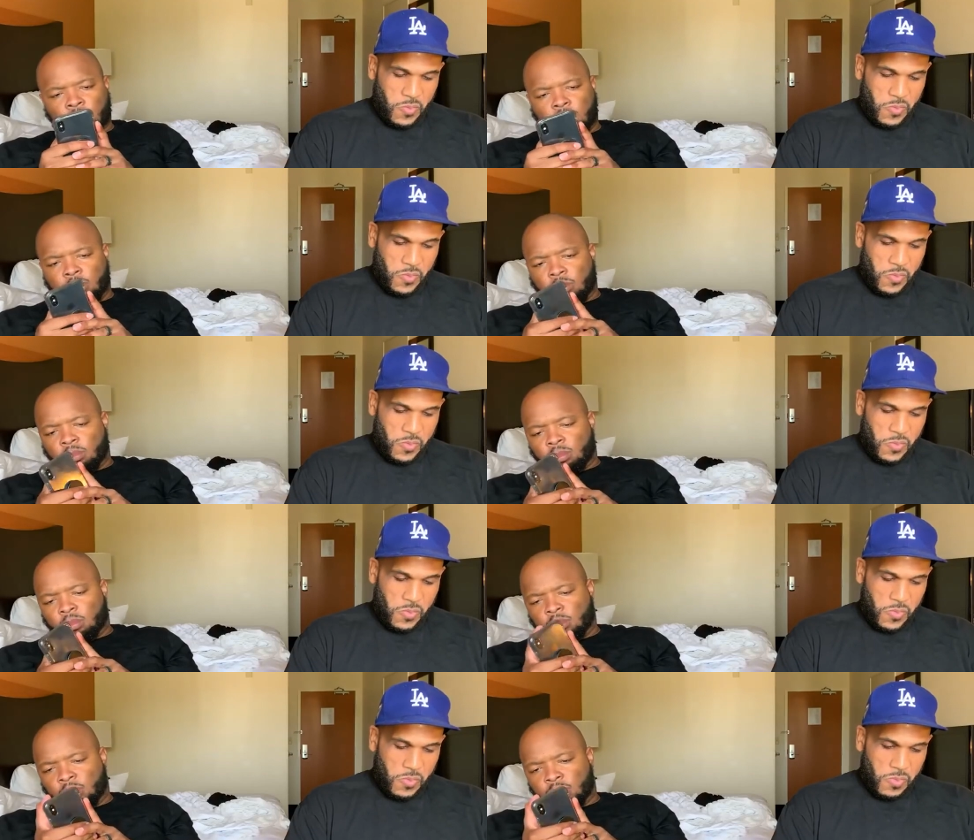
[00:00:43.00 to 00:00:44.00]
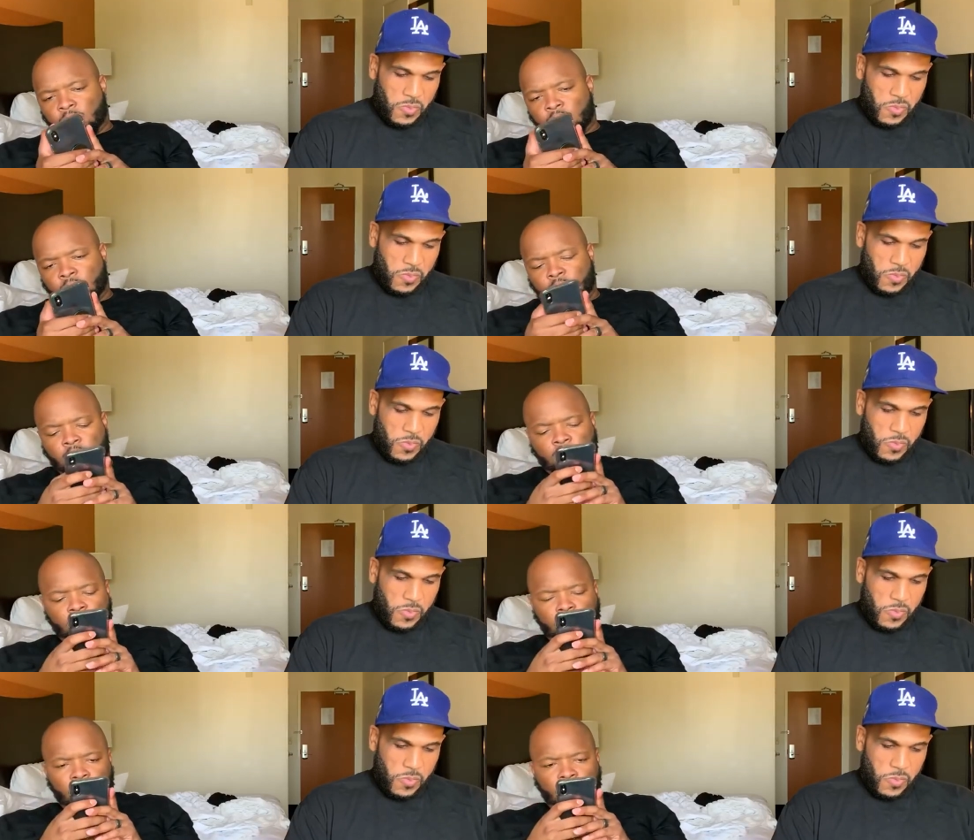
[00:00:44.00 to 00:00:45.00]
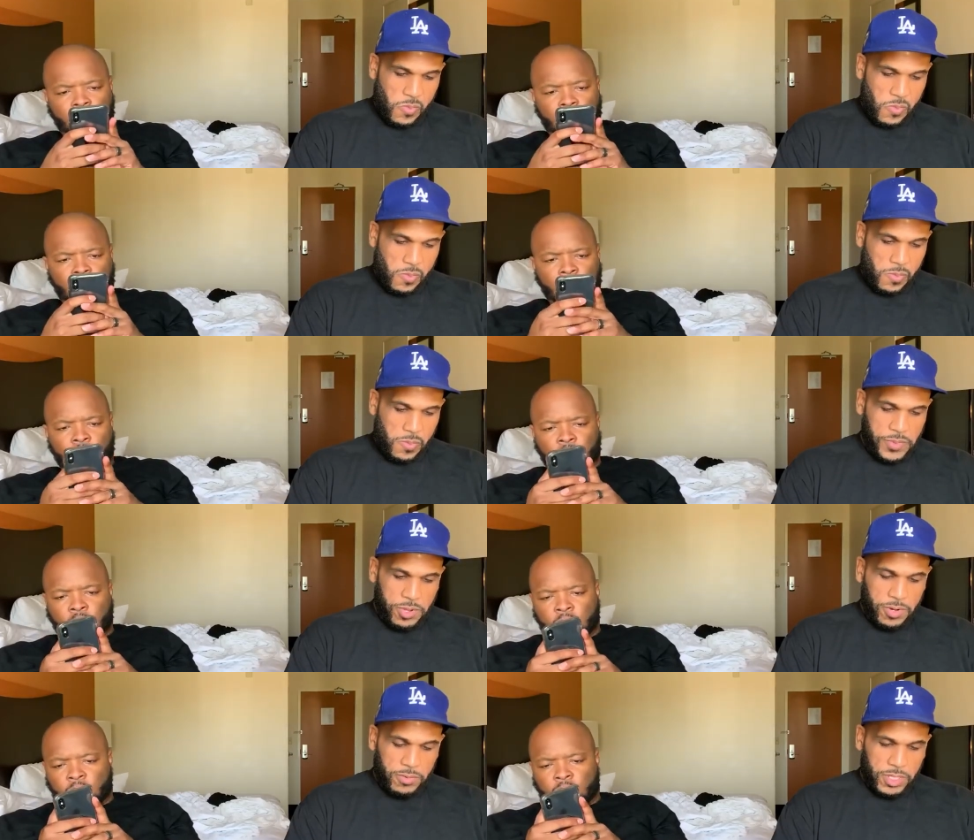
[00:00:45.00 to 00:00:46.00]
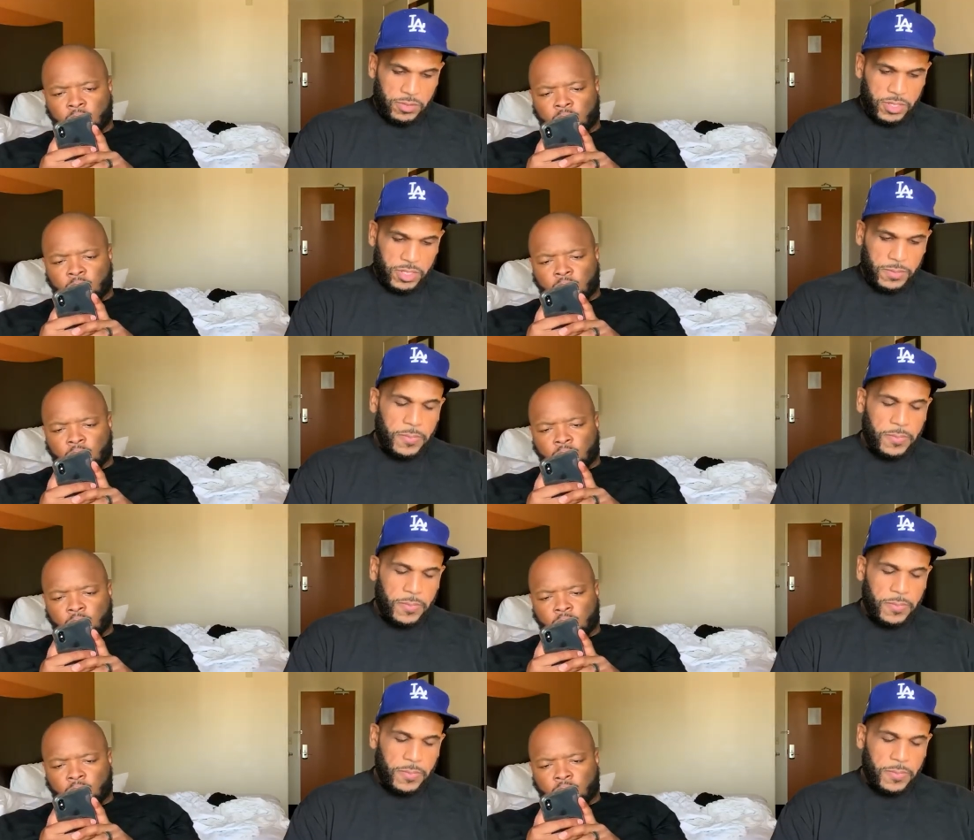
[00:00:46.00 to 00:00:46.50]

Nobody speaks.